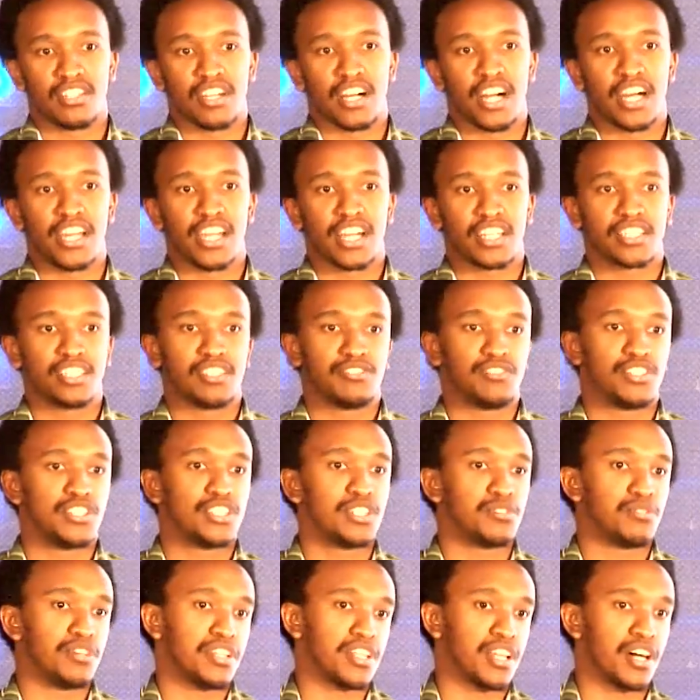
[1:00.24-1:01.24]
an
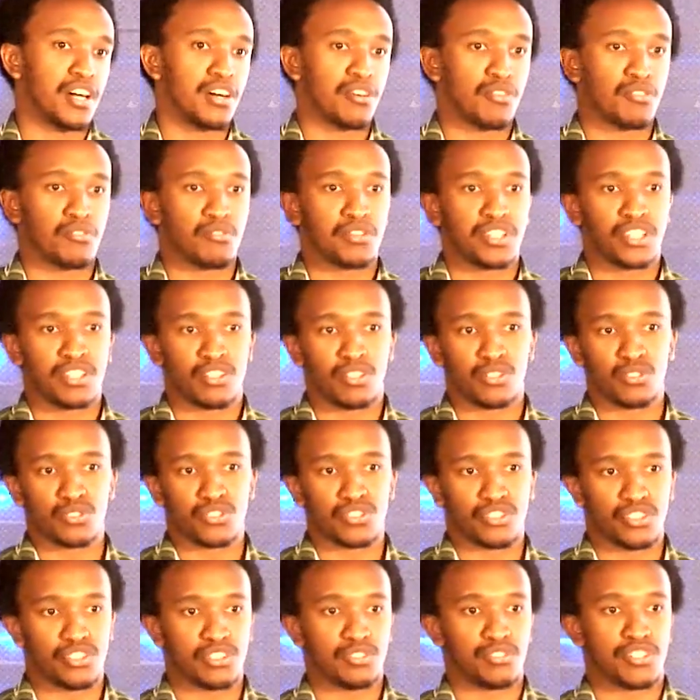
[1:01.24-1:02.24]
activity with a
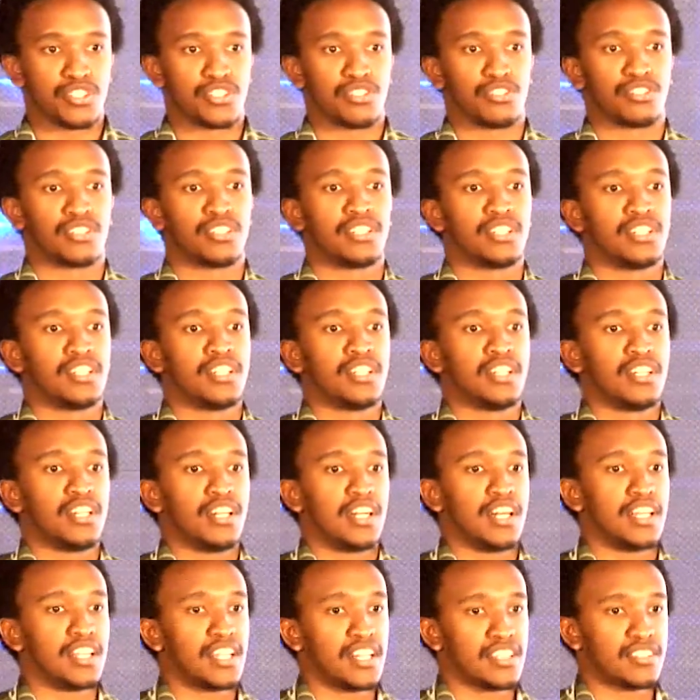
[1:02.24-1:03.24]
win-lose situation.
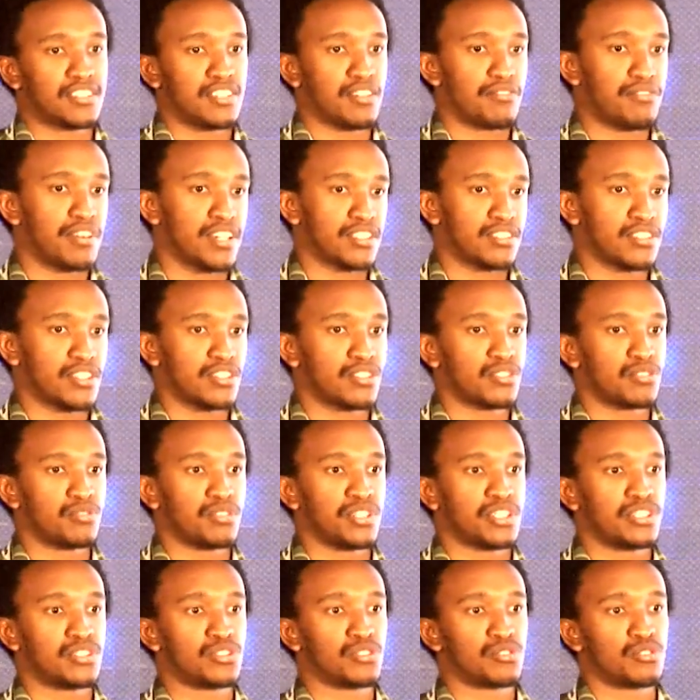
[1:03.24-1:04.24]
And that's the fastest
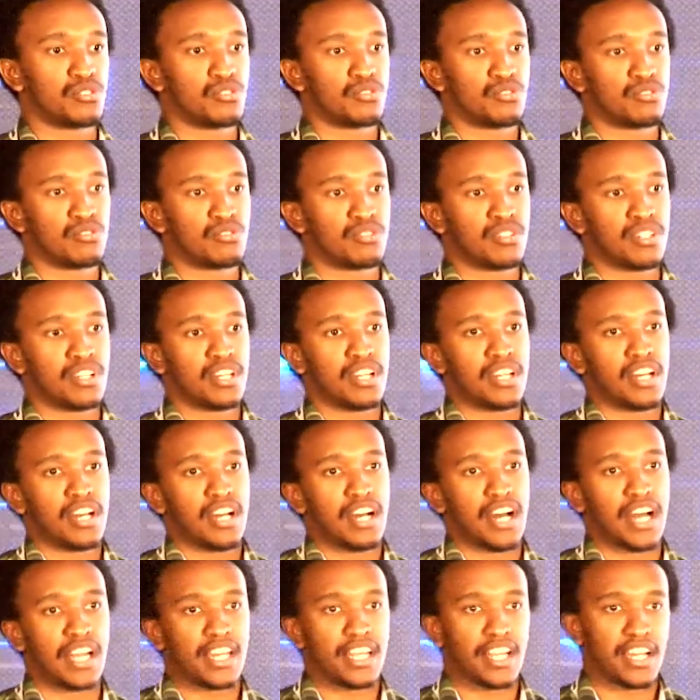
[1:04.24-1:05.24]
way to
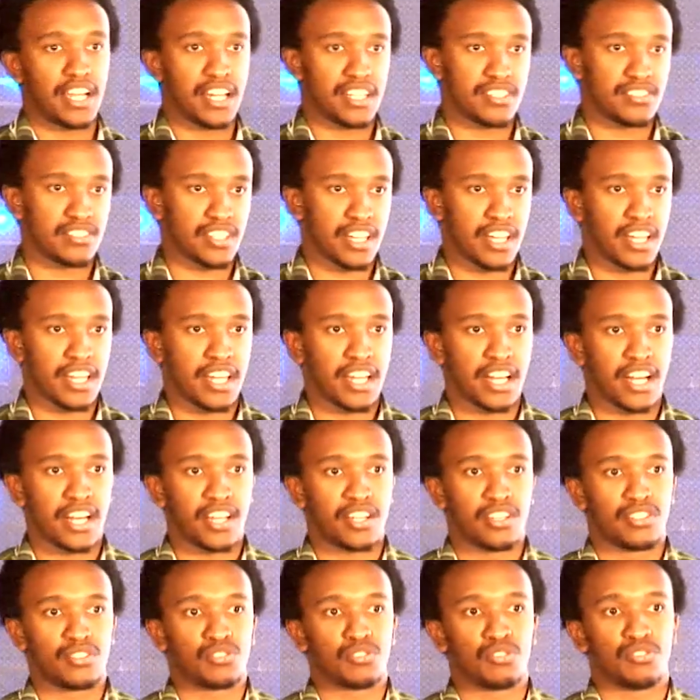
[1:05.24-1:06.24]
analyze
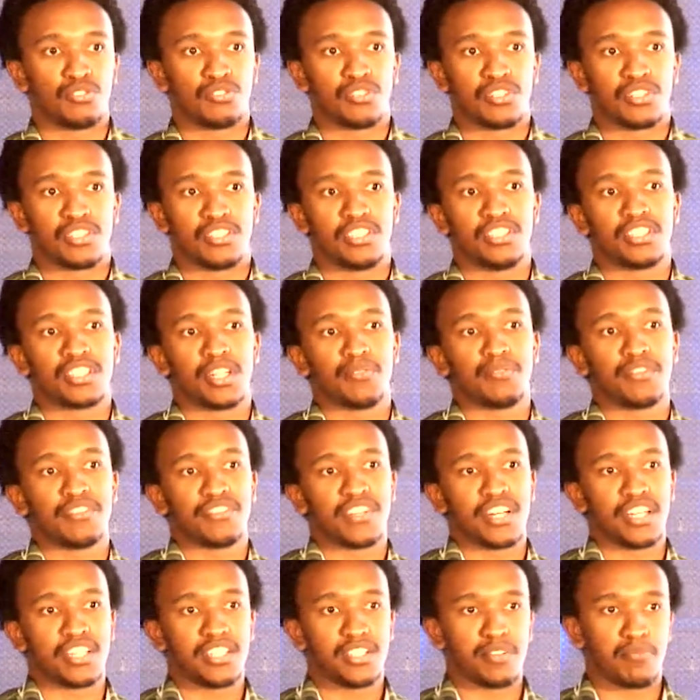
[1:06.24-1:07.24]
AI, to determine if
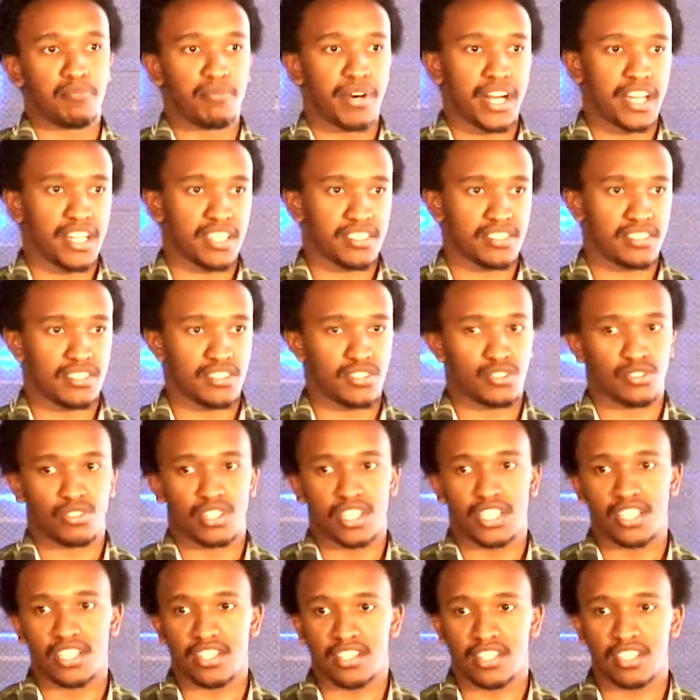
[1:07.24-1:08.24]
there are any biases
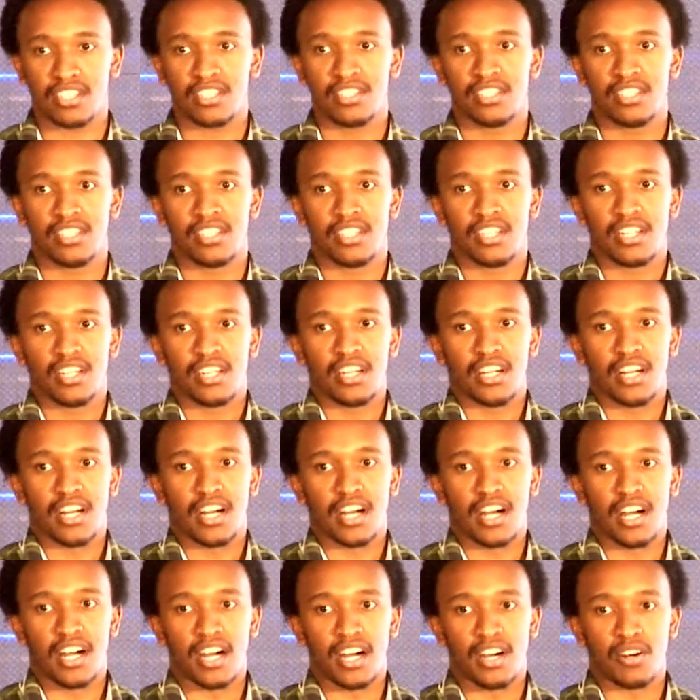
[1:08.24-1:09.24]
or anything,
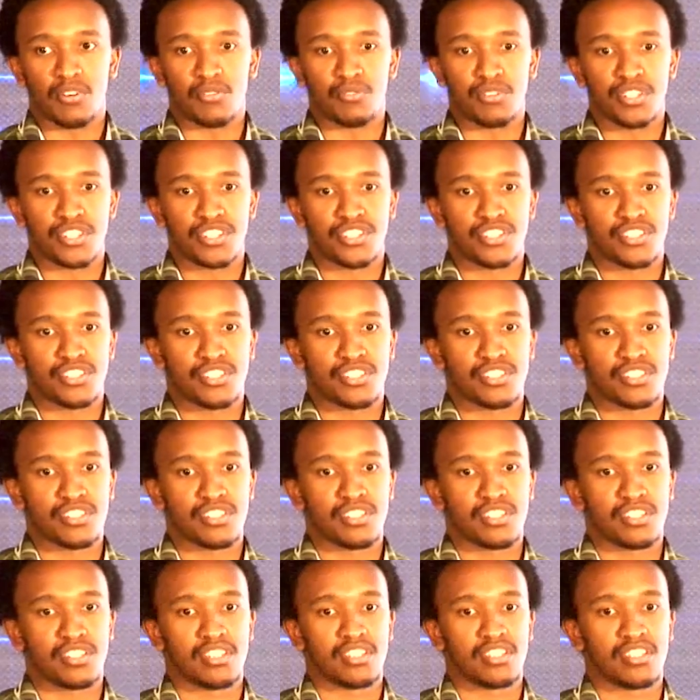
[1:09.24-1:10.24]
which
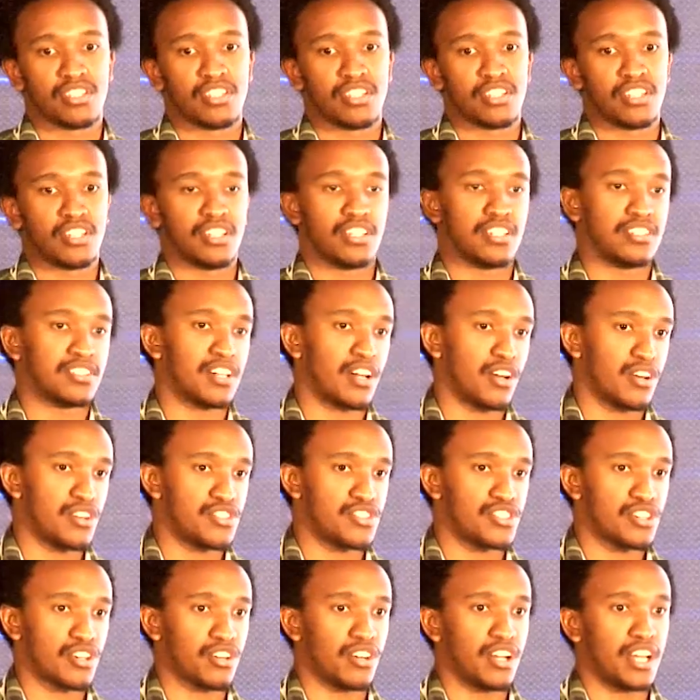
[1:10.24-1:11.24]
is a
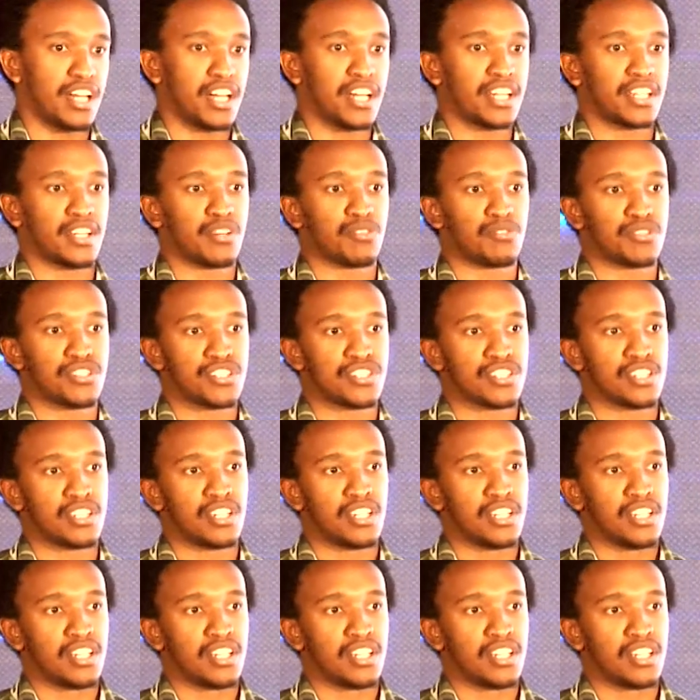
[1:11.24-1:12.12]
logical error which